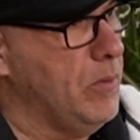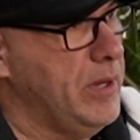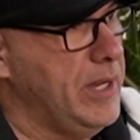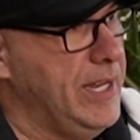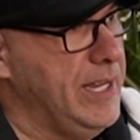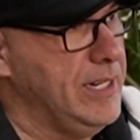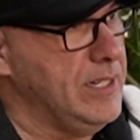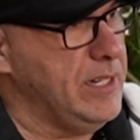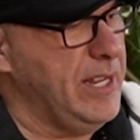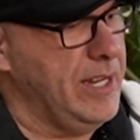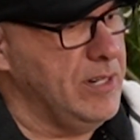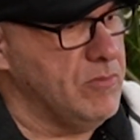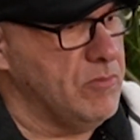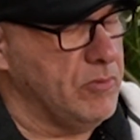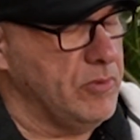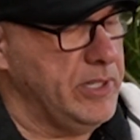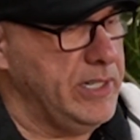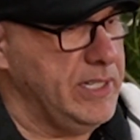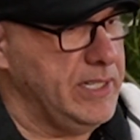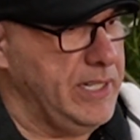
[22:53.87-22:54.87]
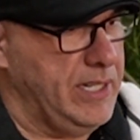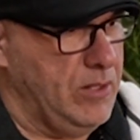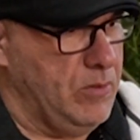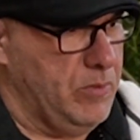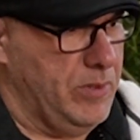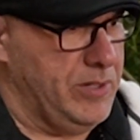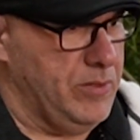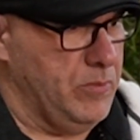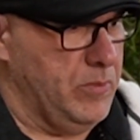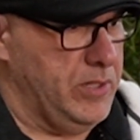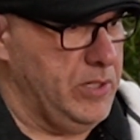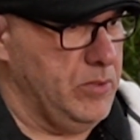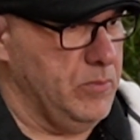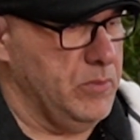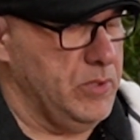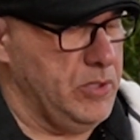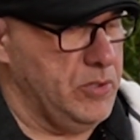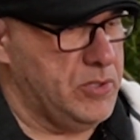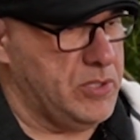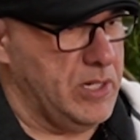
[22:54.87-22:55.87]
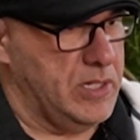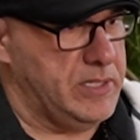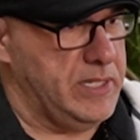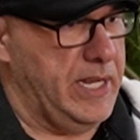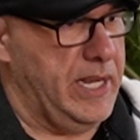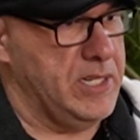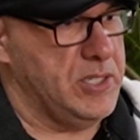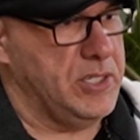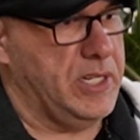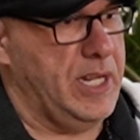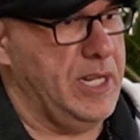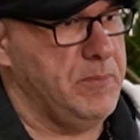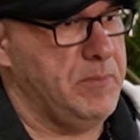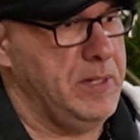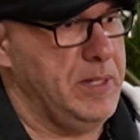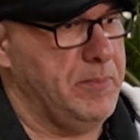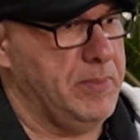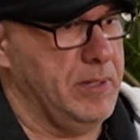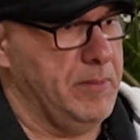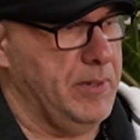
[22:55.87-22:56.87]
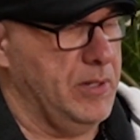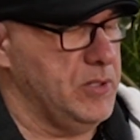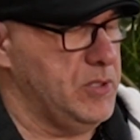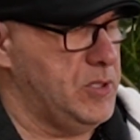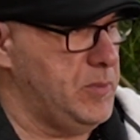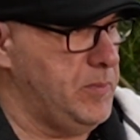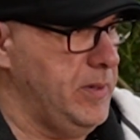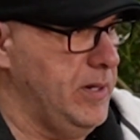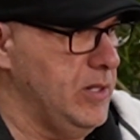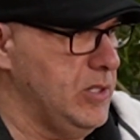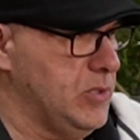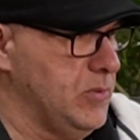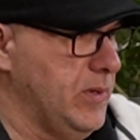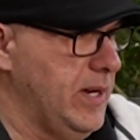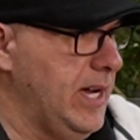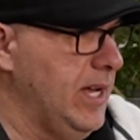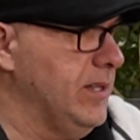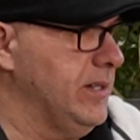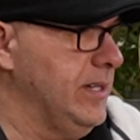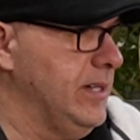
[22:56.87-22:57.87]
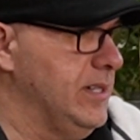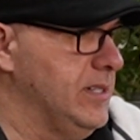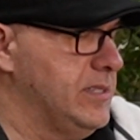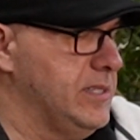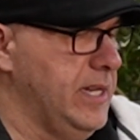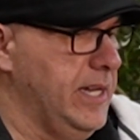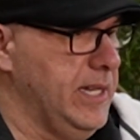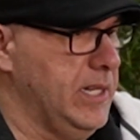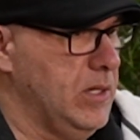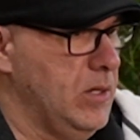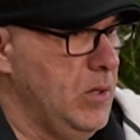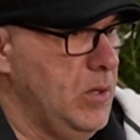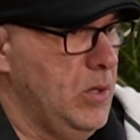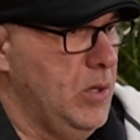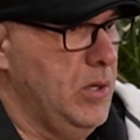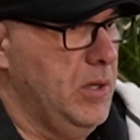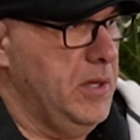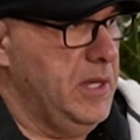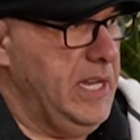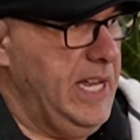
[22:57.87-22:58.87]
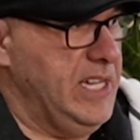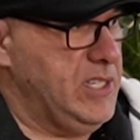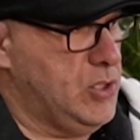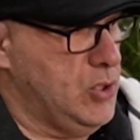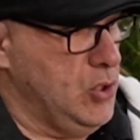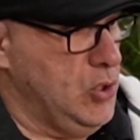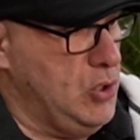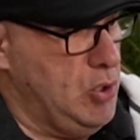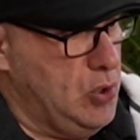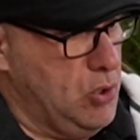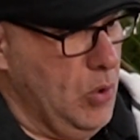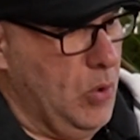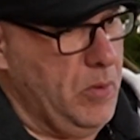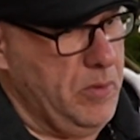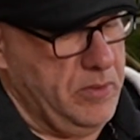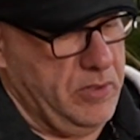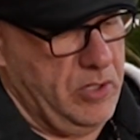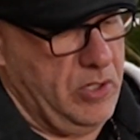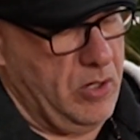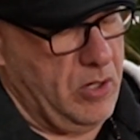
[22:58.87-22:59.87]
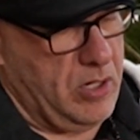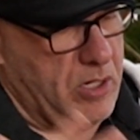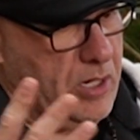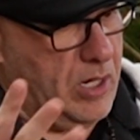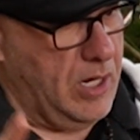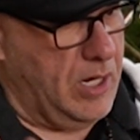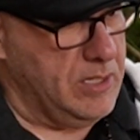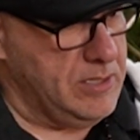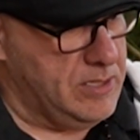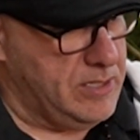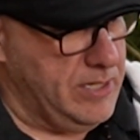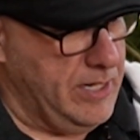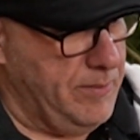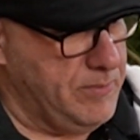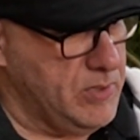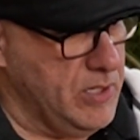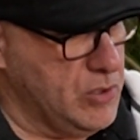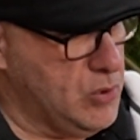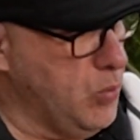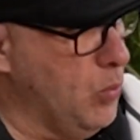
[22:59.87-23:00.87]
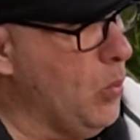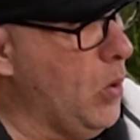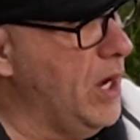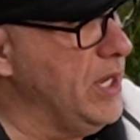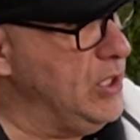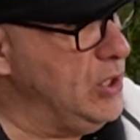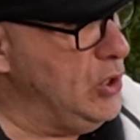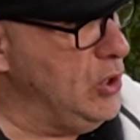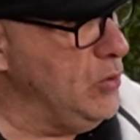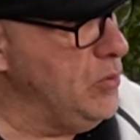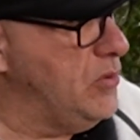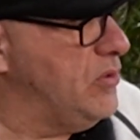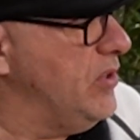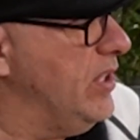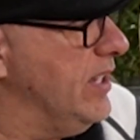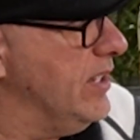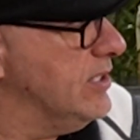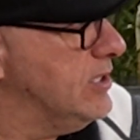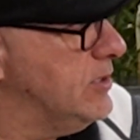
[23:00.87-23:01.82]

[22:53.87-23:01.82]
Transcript: And really when you start to educate people about spirituality, it's like, it's your concept. It's what you think